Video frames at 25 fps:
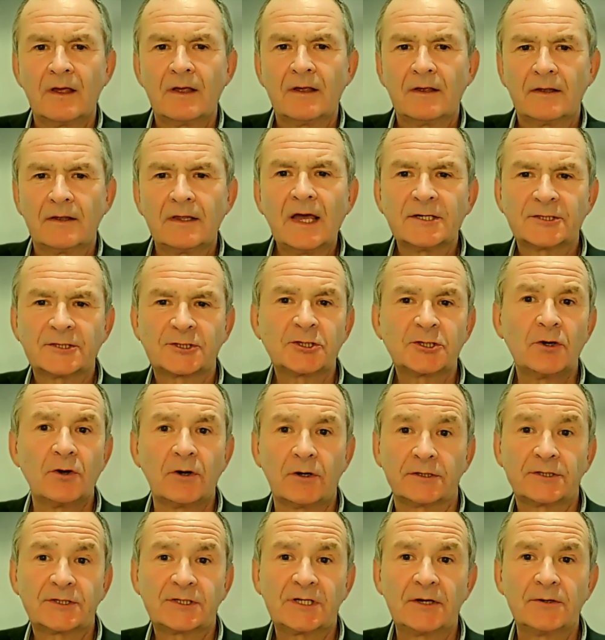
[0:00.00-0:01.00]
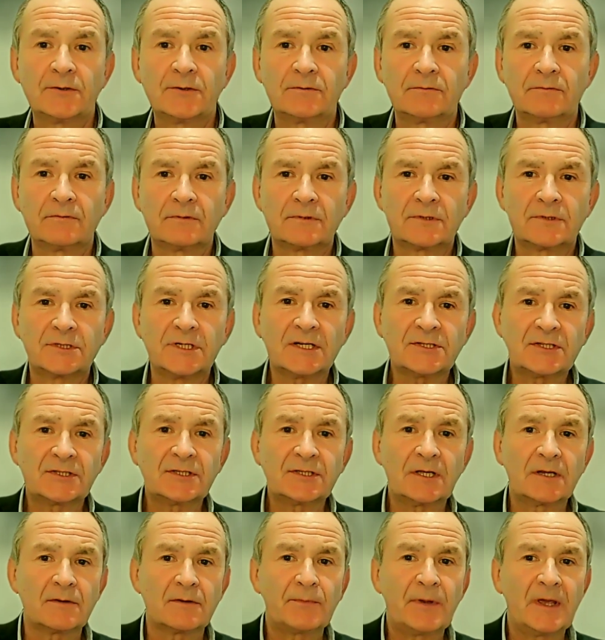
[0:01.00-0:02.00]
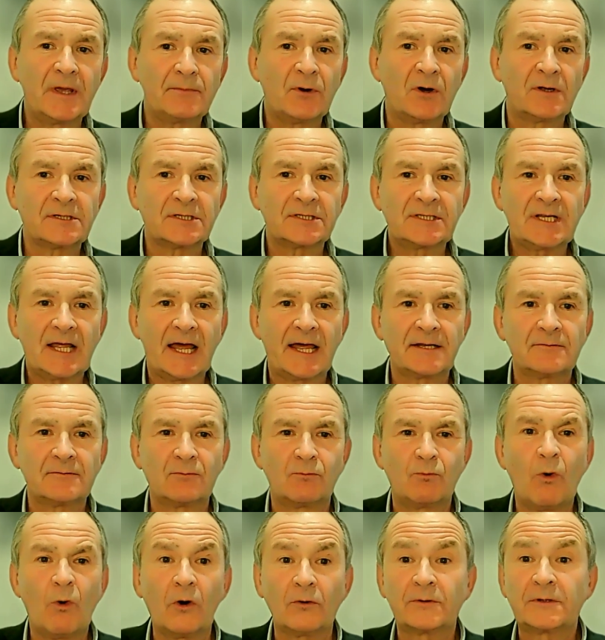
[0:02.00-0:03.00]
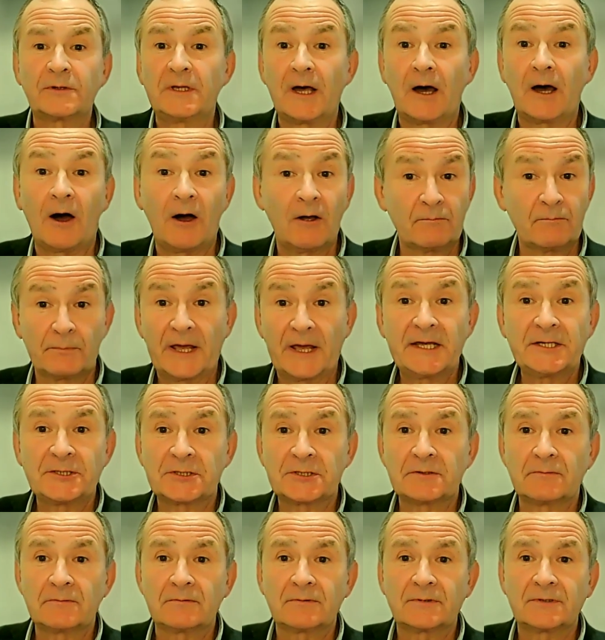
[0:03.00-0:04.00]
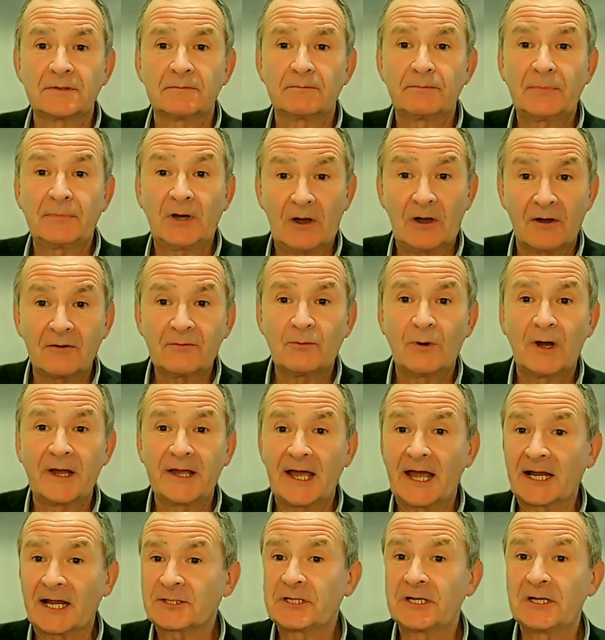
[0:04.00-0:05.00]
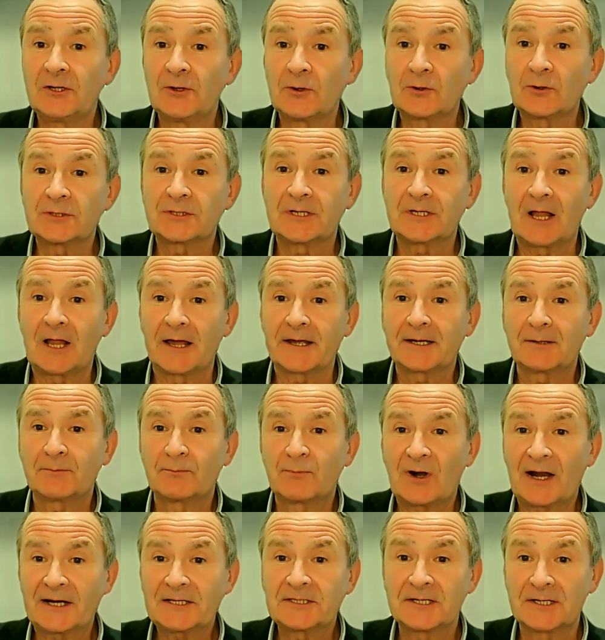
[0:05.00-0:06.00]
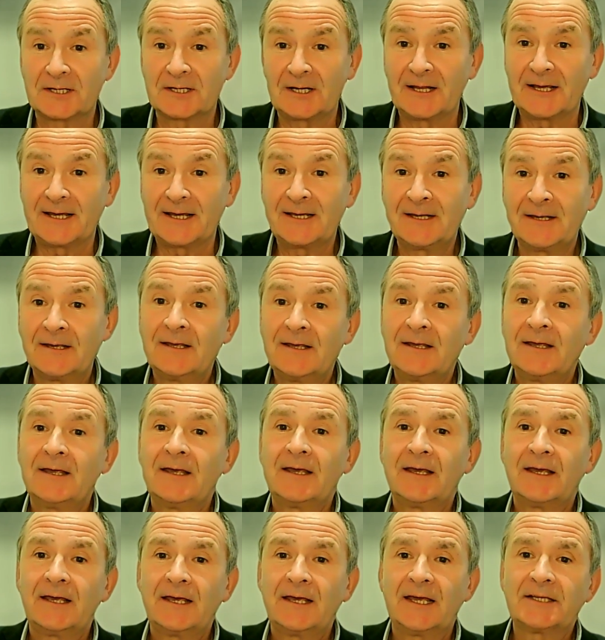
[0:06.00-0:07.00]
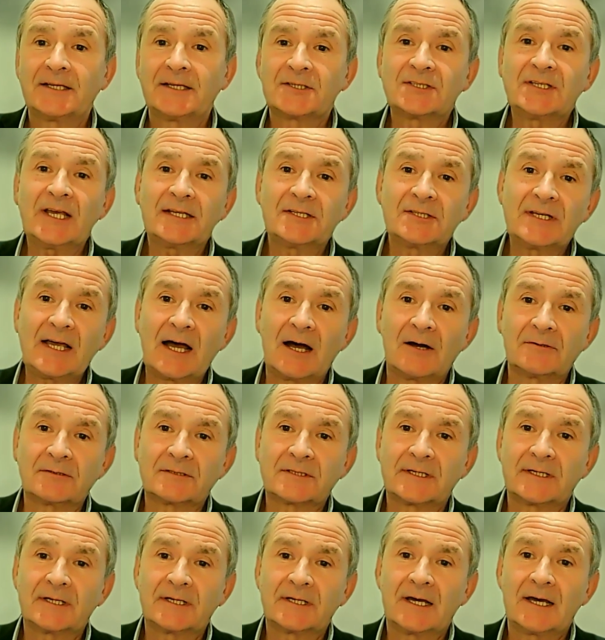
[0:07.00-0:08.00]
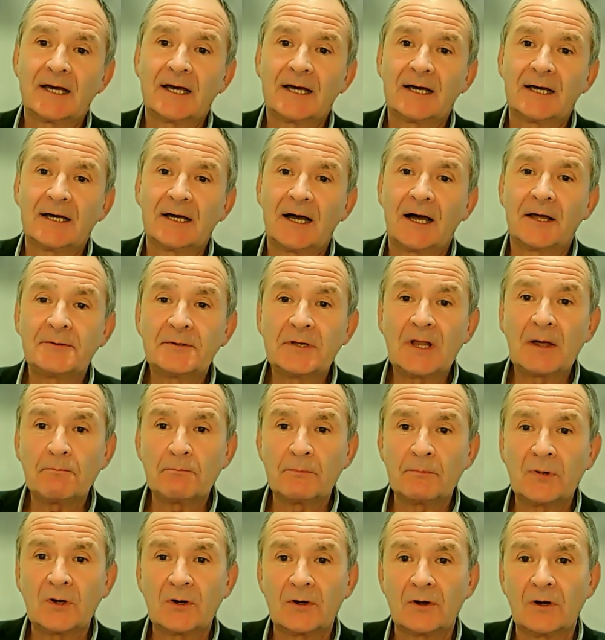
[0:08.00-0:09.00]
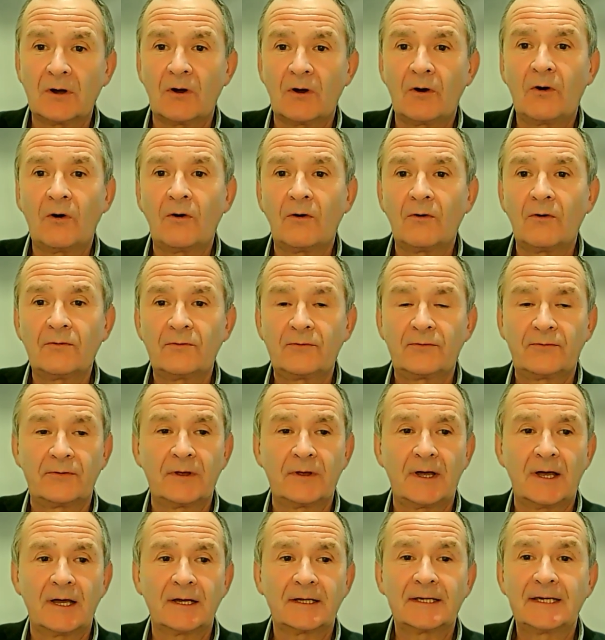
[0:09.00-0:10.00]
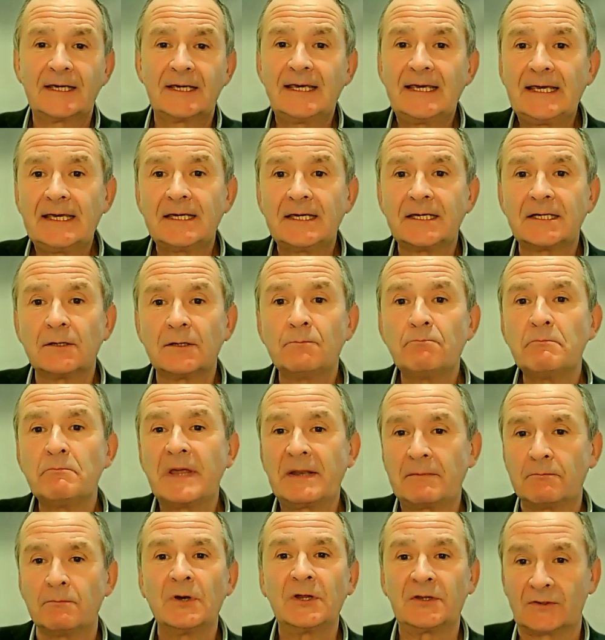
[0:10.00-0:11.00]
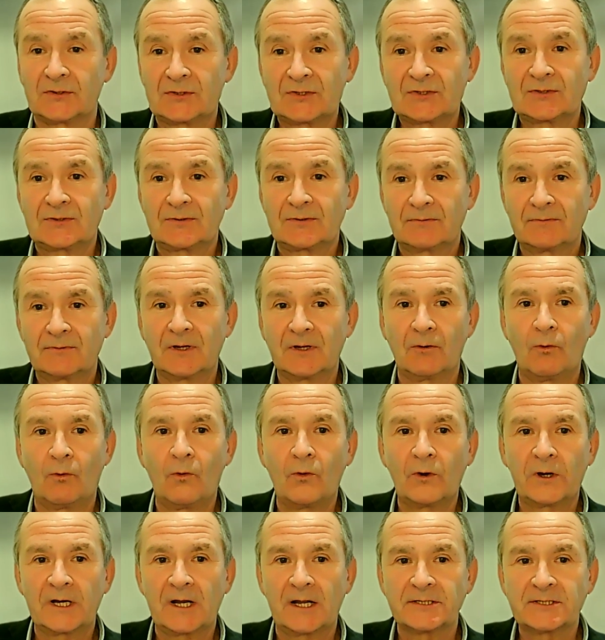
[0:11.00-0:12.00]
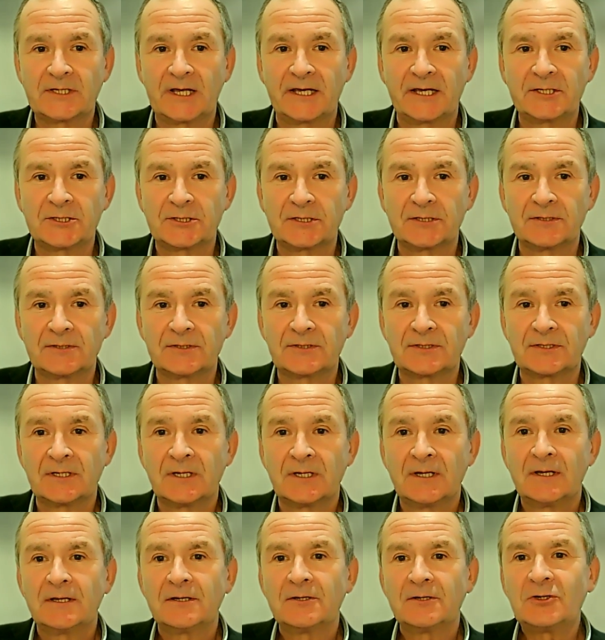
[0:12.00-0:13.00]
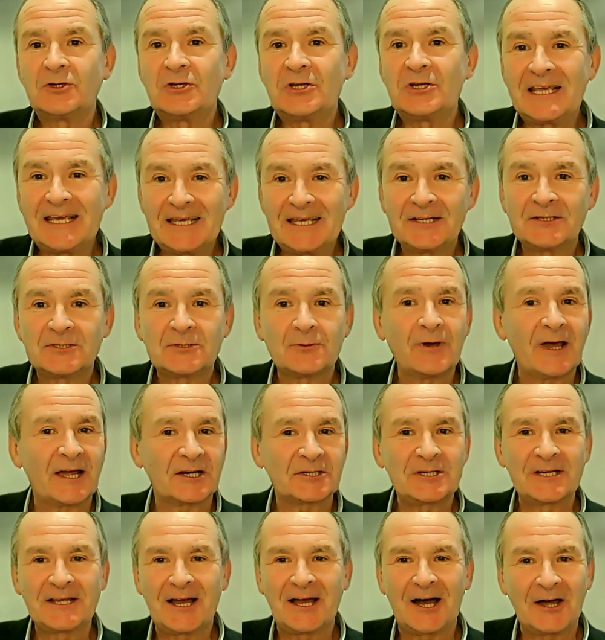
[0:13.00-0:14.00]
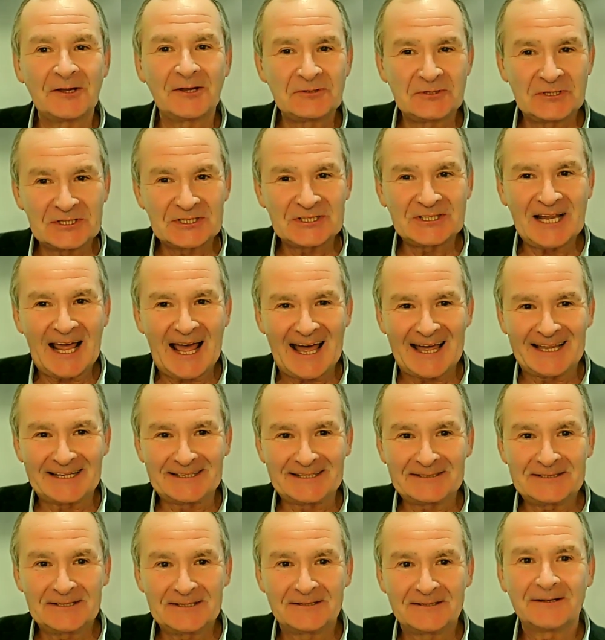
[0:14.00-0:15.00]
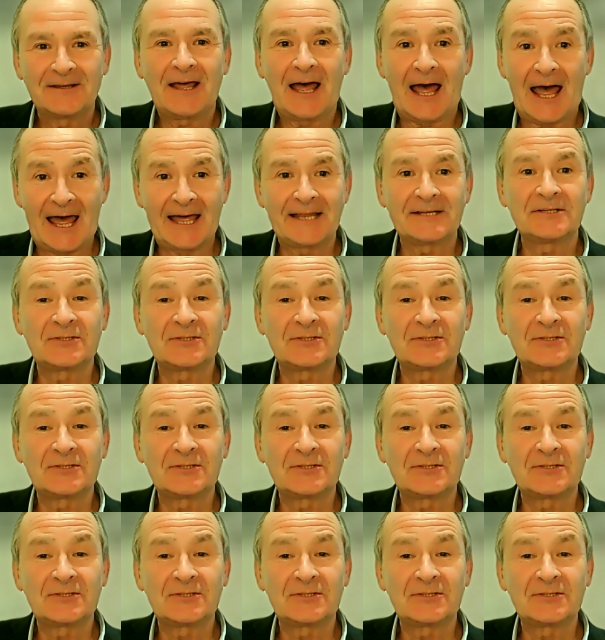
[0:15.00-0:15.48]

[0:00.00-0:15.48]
Yeah, sure. So just so that people understand what the harm patient pathway actually looks like practically, it sets out a number of key commitments that organizations need to actually understand and